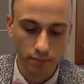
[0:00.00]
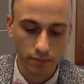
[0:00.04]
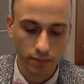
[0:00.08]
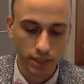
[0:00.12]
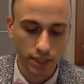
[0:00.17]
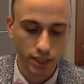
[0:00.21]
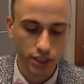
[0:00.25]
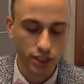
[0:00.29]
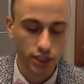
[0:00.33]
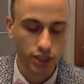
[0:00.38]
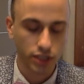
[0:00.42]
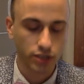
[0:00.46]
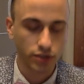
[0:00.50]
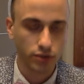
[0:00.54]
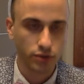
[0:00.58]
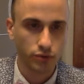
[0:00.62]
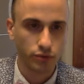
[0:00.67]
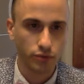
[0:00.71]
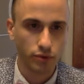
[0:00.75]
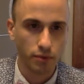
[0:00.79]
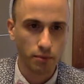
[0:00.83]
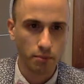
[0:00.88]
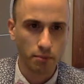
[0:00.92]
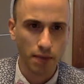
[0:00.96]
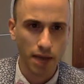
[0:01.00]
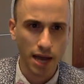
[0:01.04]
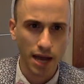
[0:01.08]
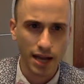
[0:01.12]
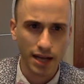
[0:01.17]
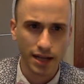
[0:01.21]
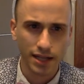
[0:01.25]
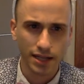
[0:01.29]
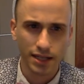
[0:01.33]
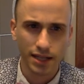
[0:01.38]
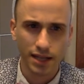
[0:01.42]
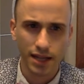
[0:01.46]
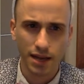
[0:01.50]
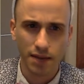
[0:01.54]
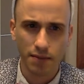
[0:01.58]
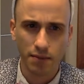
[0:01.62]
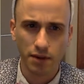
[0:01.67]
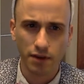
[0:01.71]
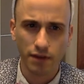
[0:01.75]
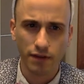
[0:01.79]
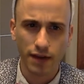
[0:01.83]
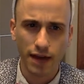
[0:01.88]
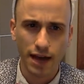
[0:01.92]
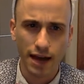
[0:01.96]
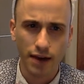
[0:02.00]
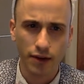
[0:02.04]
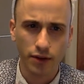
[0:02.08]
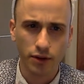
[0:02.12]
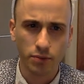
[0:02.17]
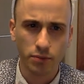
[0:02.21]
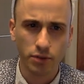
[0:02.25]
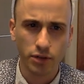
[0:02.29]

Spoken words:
is just to remind them of how the